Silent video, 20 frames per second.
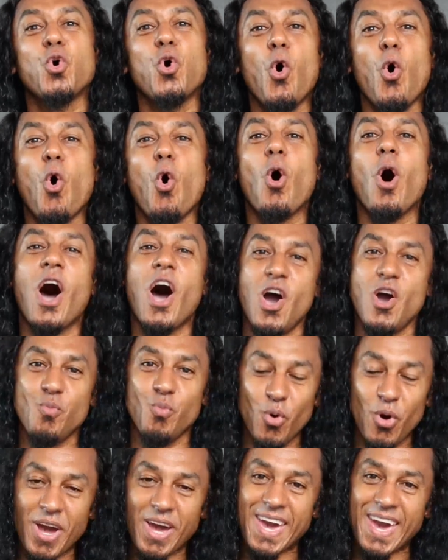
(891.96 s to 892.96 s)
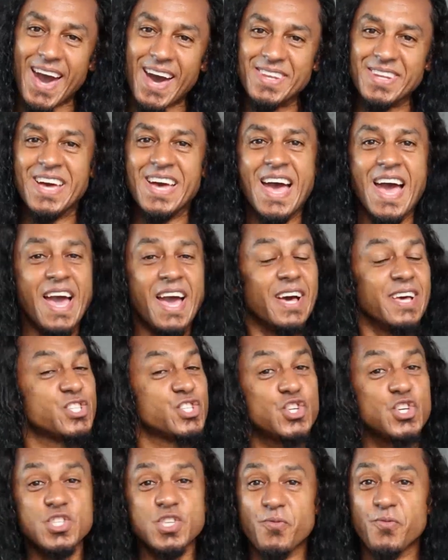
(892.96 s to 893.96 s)
core home workout.
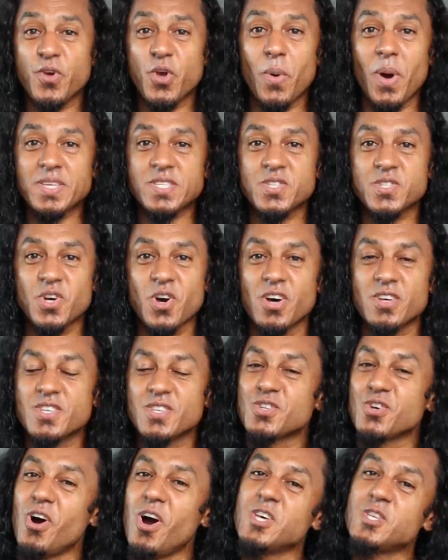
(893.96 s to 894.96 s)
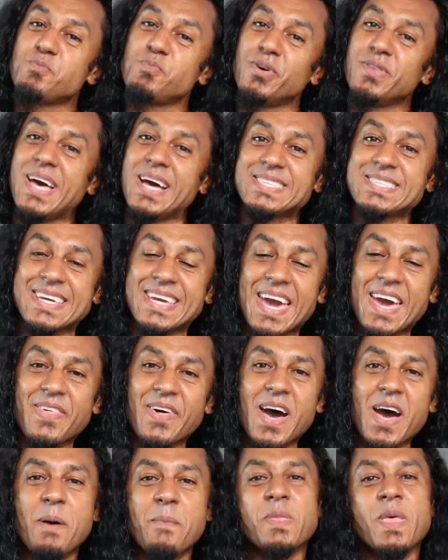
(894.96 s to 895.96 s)
So just a few exercises, guys. Put that
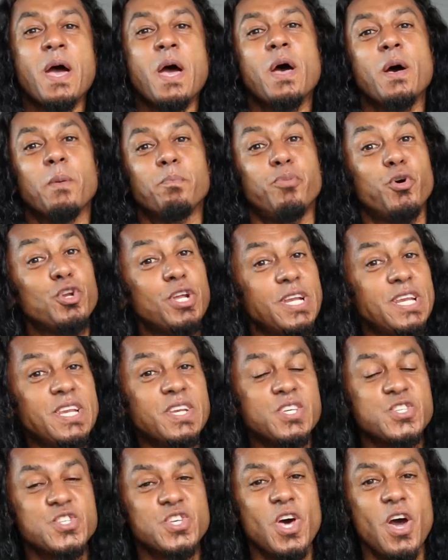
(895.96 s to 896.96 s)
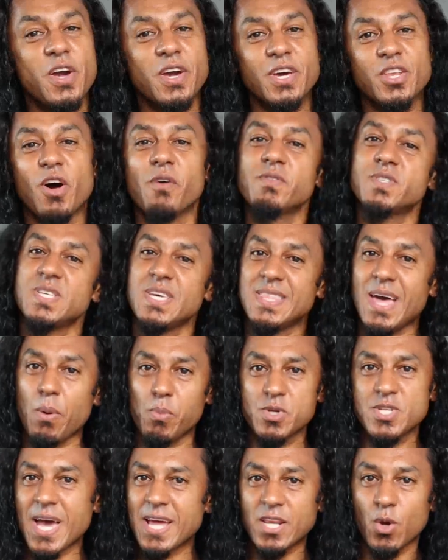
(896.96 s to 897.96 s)
together, put it in a circuit. Obviously, that
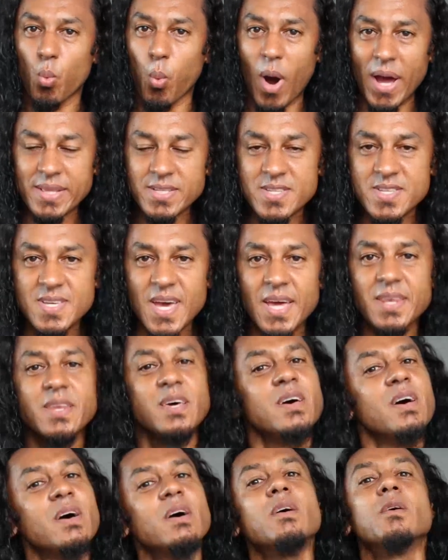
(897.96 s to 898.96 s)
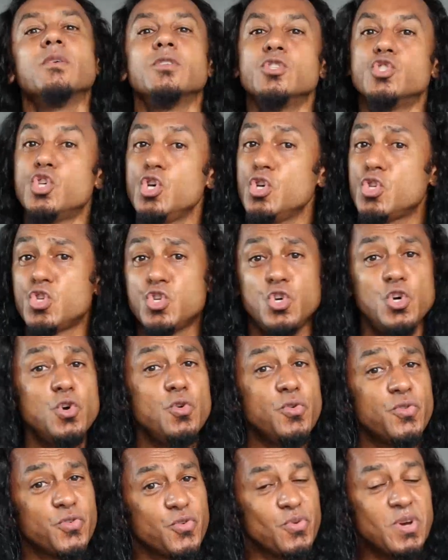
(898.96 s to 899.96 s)
was only one set. Do
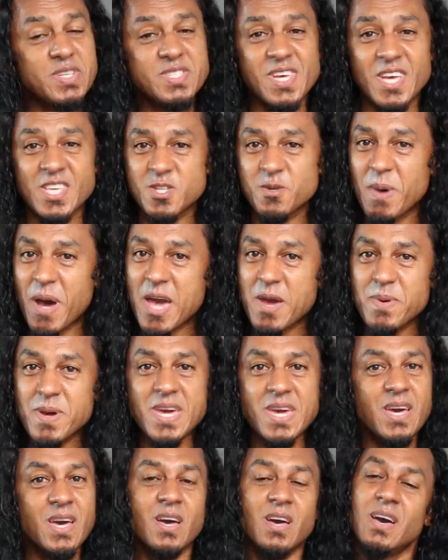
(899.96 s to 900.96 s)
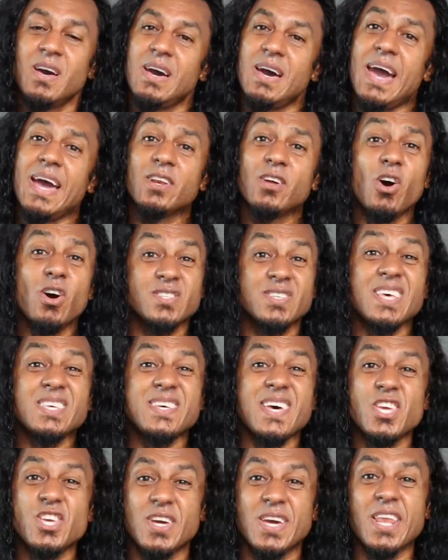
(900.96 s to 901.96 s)
two, three sets maybe. And guys, that's
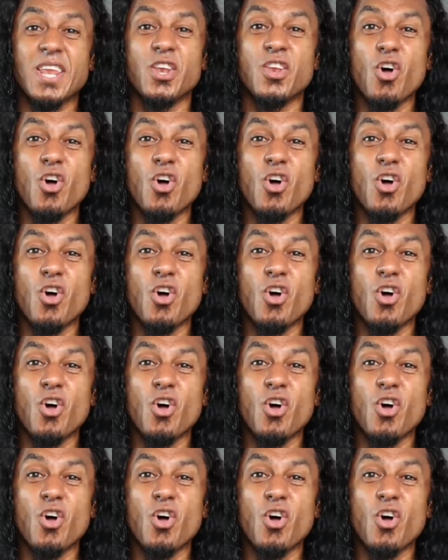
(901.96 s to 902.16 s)
how you get a